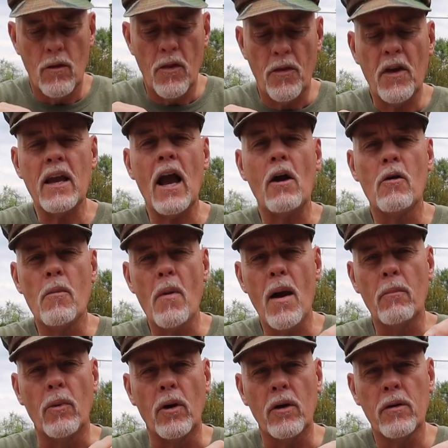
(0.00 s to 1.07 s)
The thing I
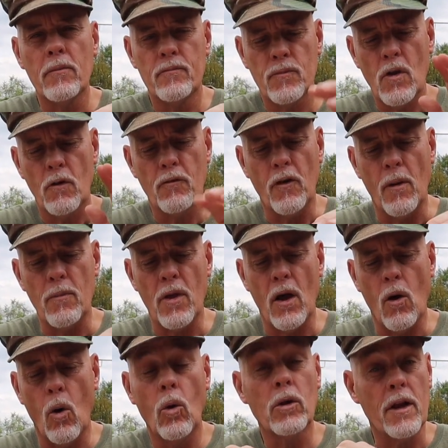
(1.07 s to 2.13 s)
remember from the
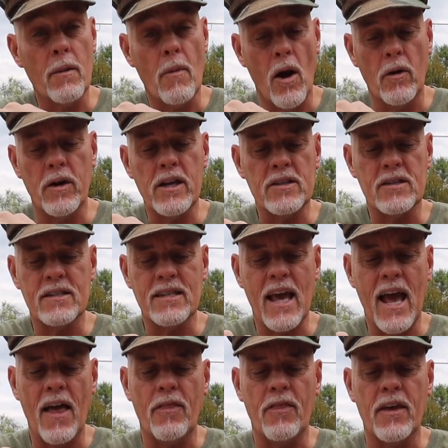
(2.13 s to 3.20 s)
old MREs is they
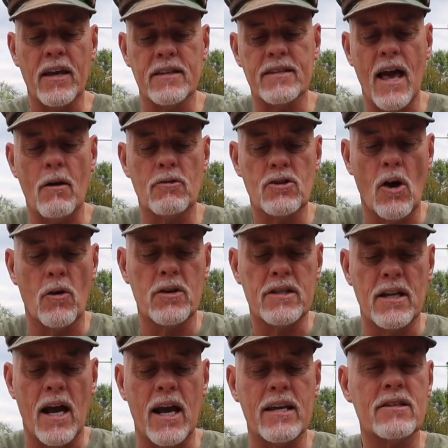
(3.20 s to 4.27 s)
had this. That was always
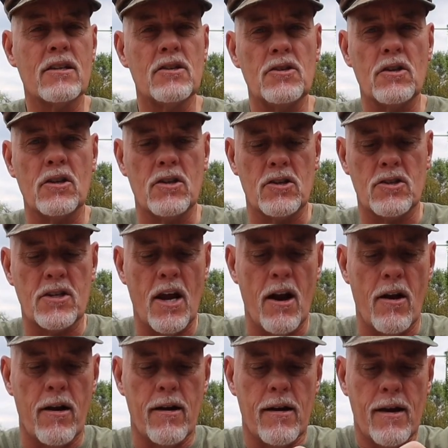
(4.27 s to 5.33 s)
nice because you could just
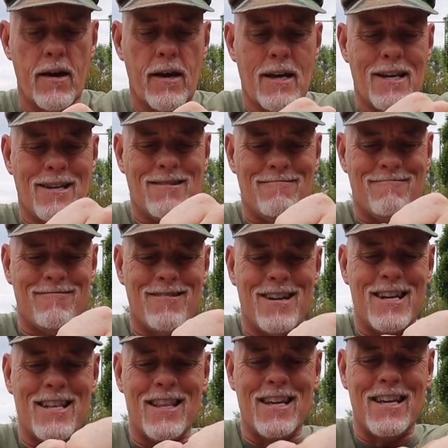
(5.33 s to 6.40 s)
tear it
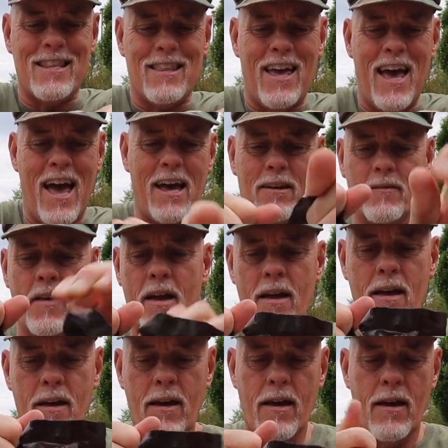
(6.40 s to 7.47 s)
right like that,
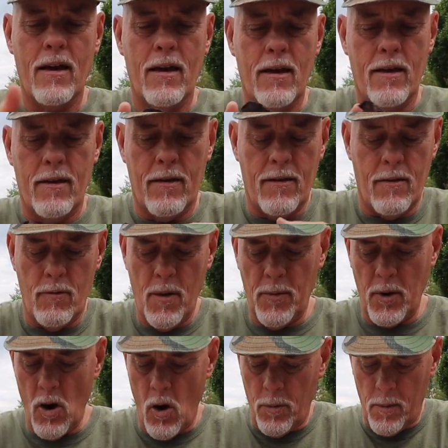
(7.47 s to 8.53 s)
rip it
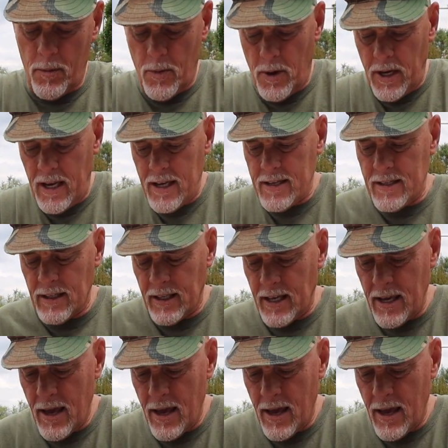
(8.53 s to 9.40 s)
open pretty easily,